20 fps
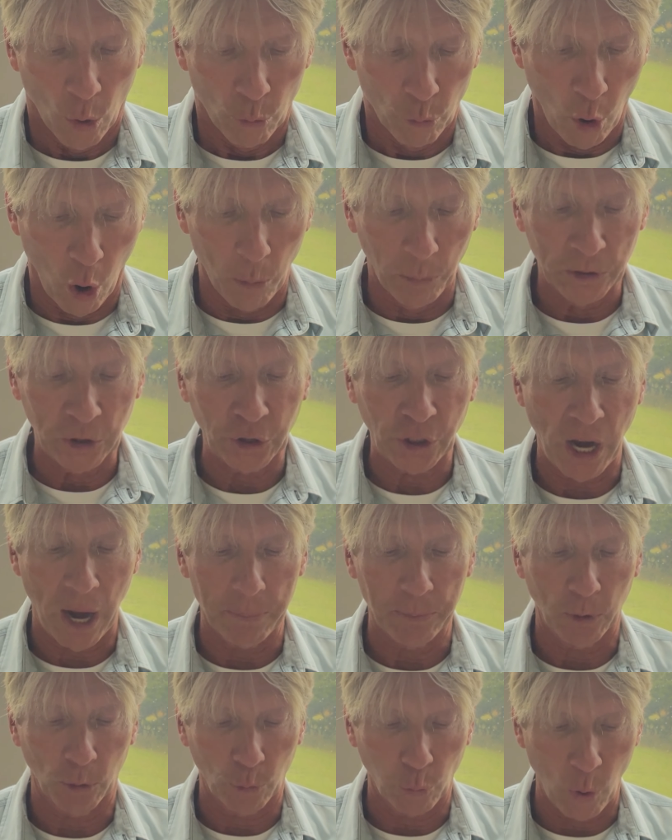Romans
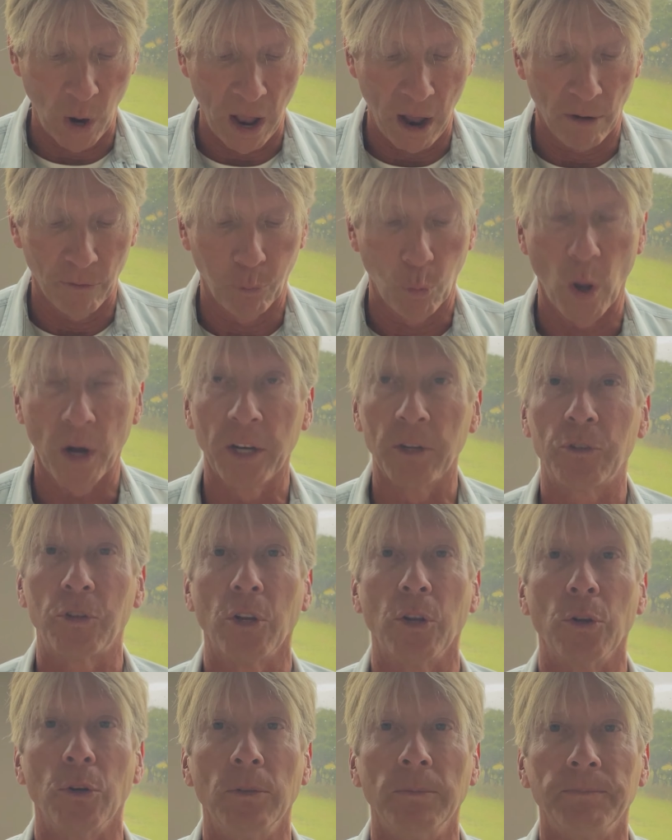chapter 12, 1 and
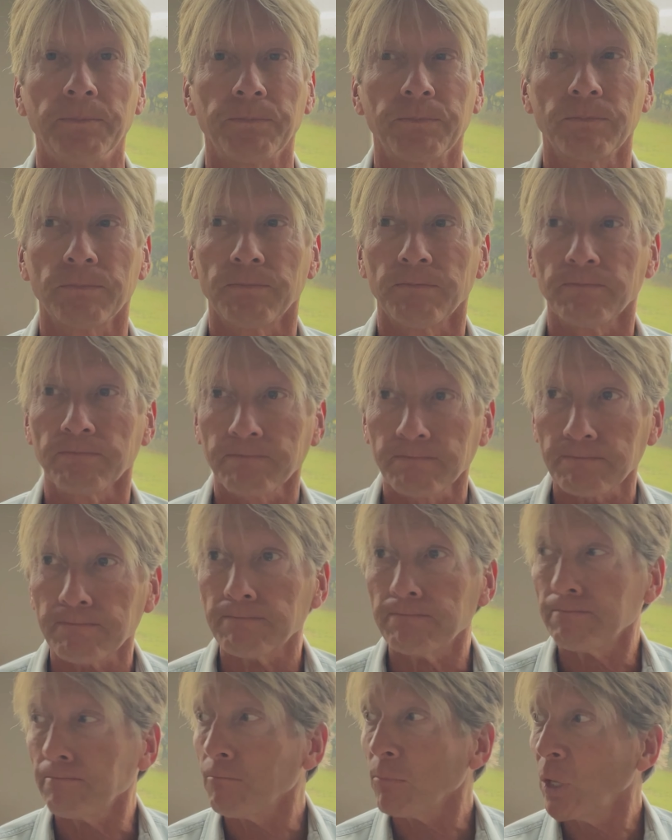2.
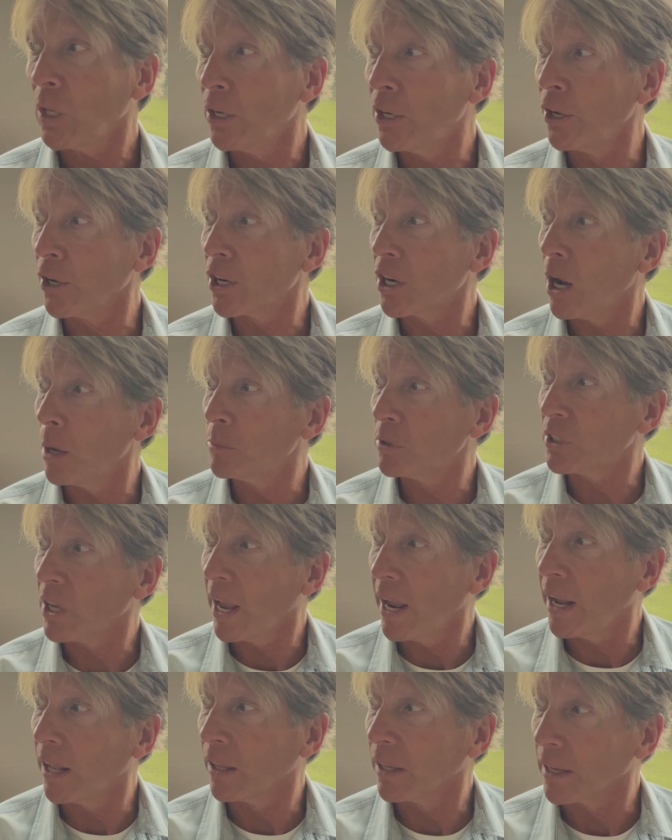Here comes the
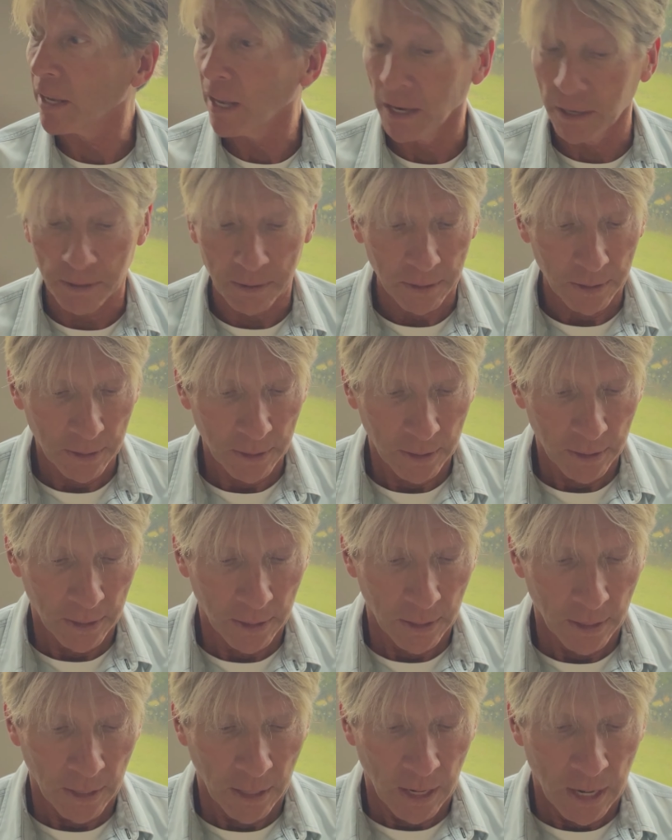hail again.
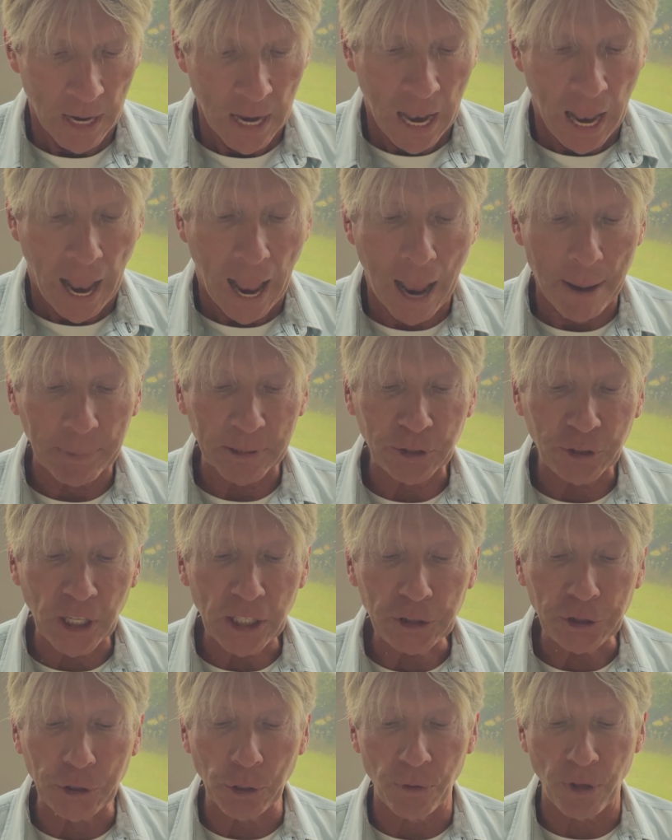I
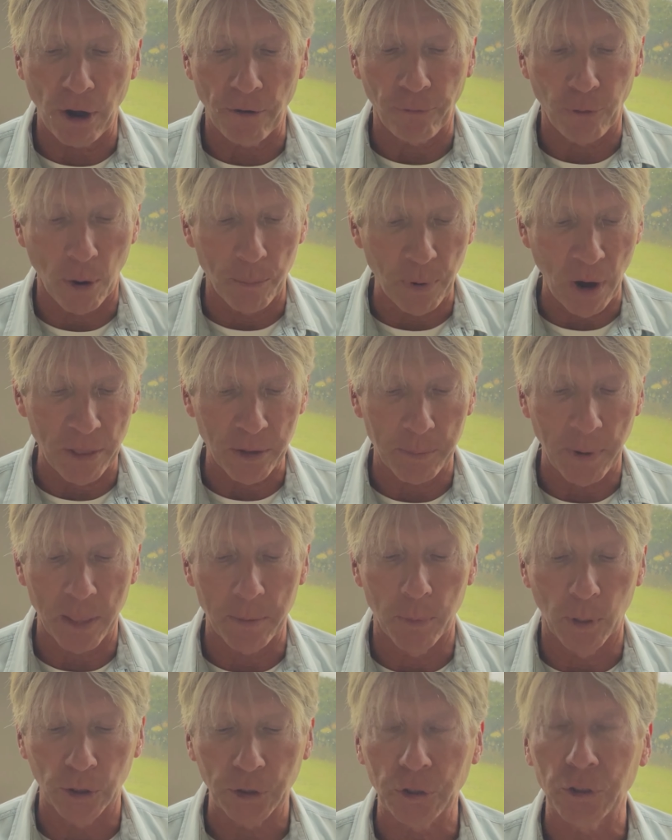beseech you, therefore, brethren, by the
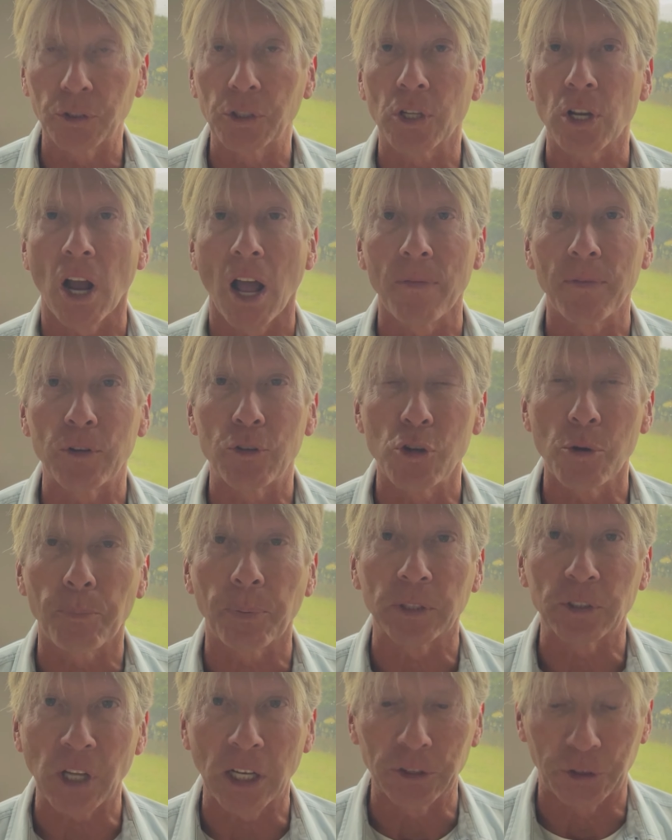mercies of God, that you
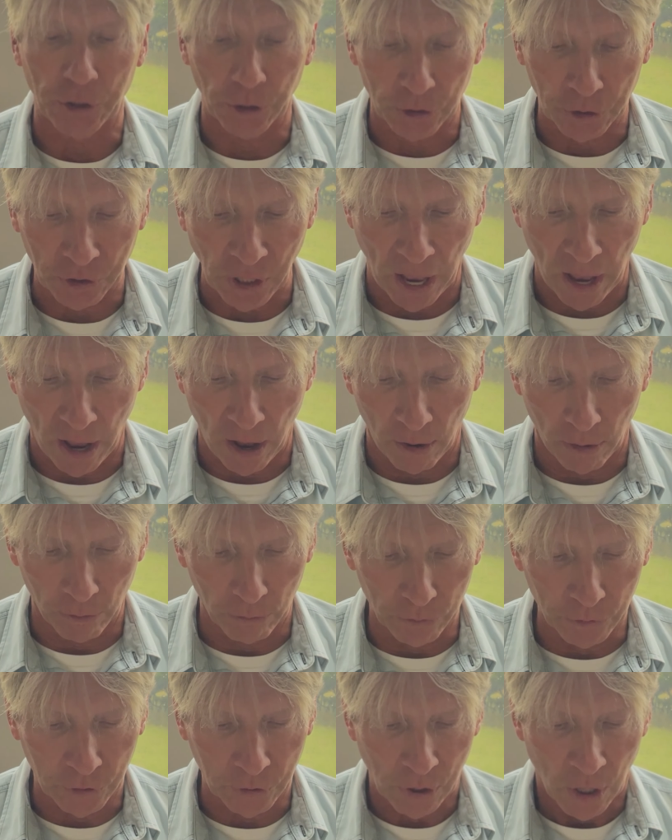present
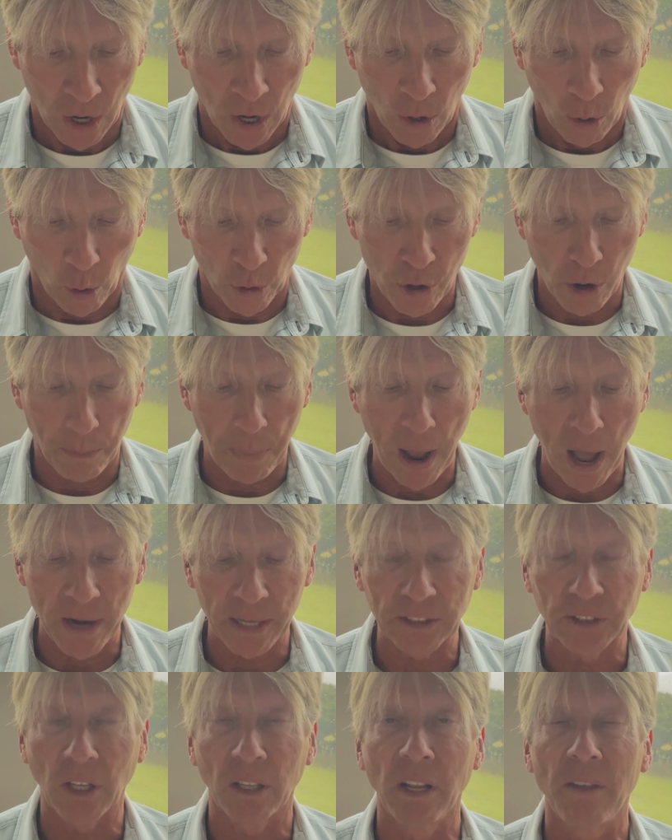yourselves or your
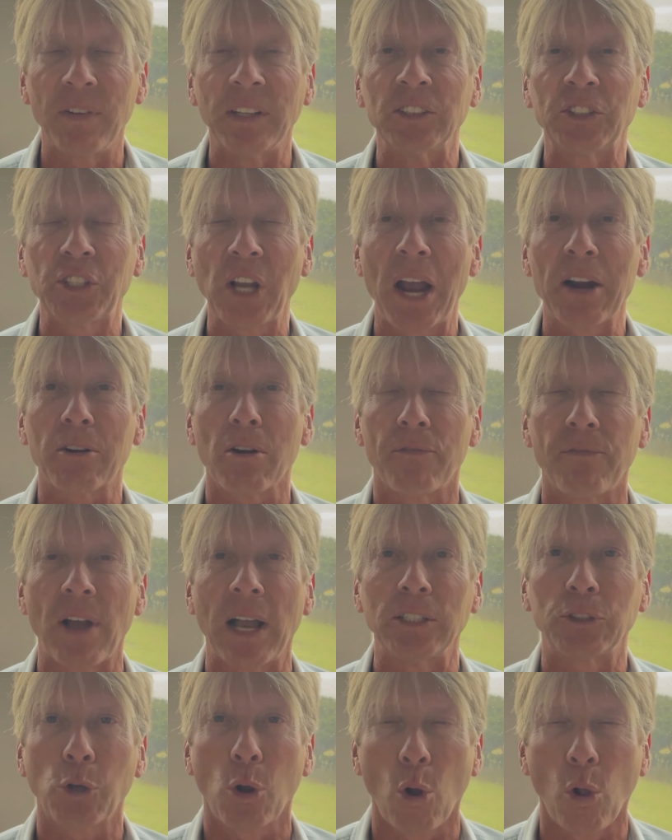bodies a living
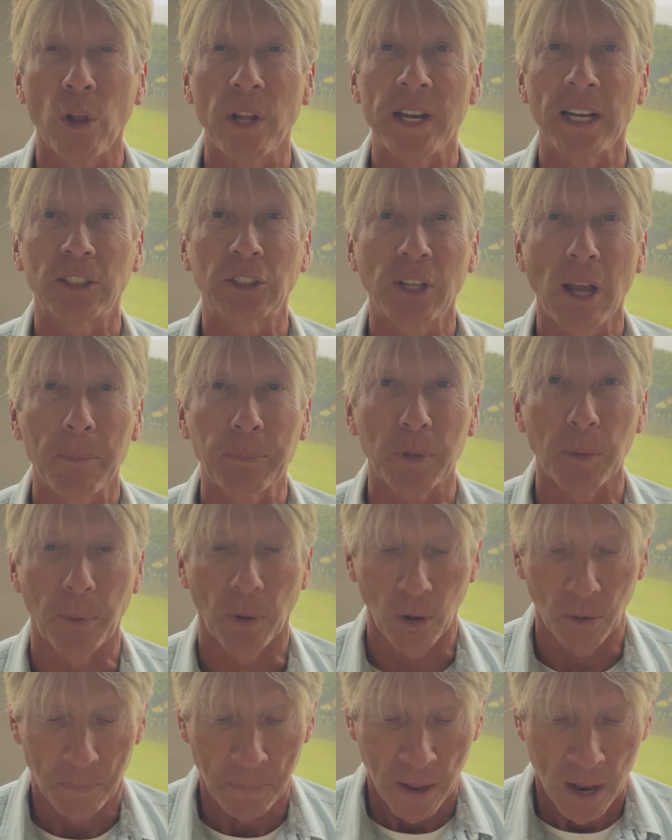sacrifice, holy and
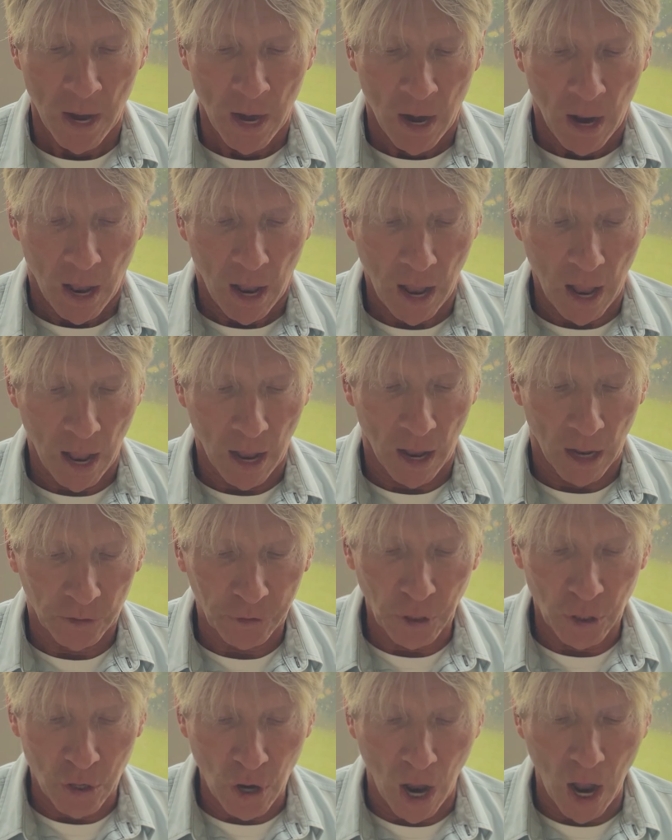acceptable uh,
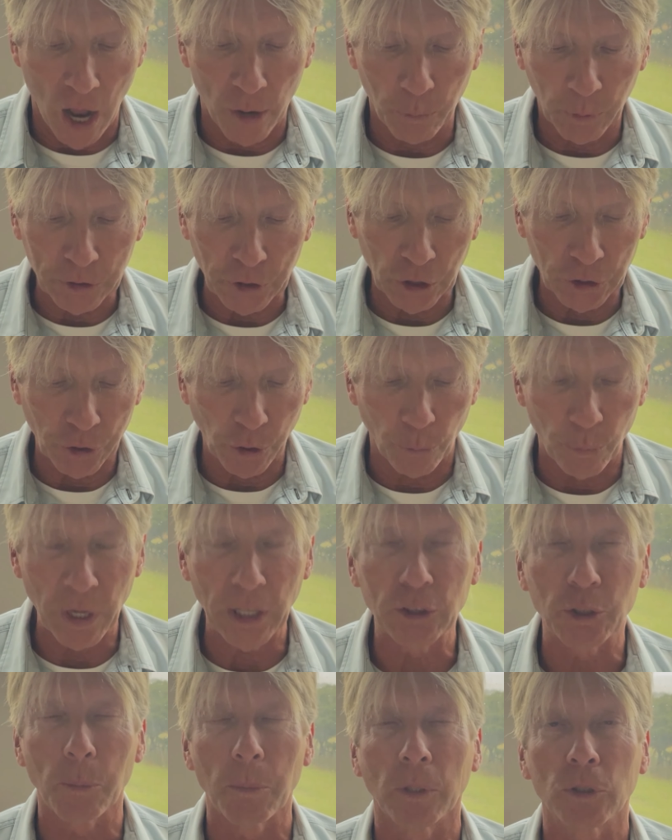to God, which is your
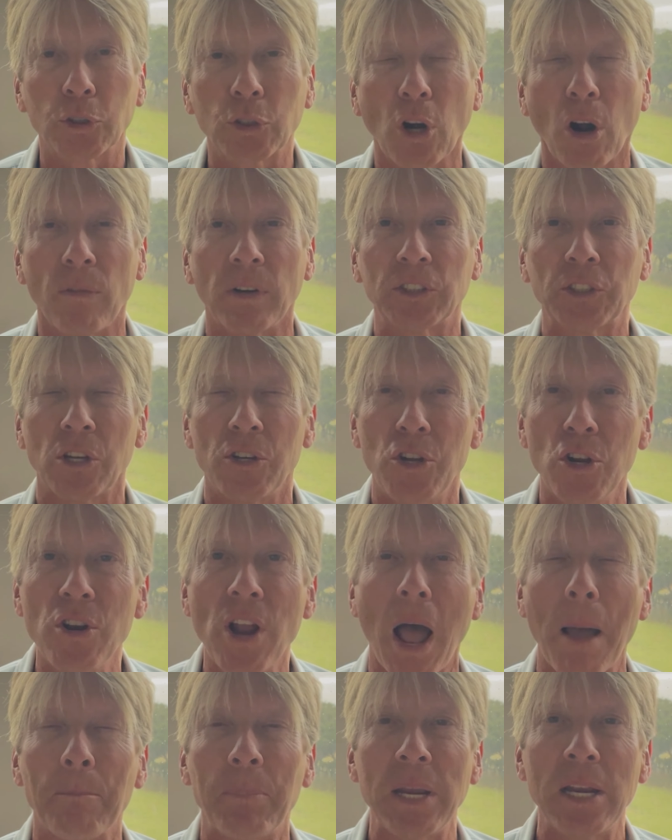reasonable service, and do
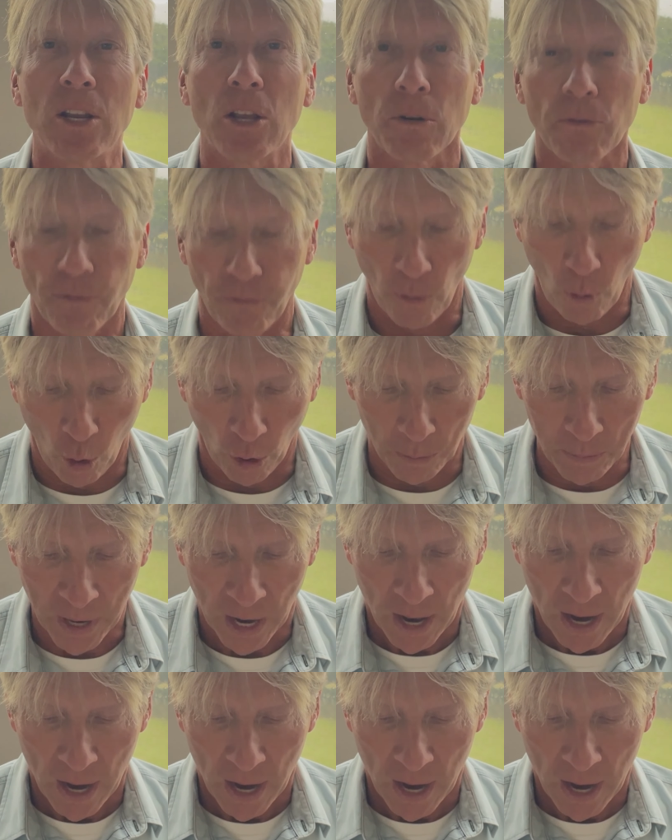not be conformed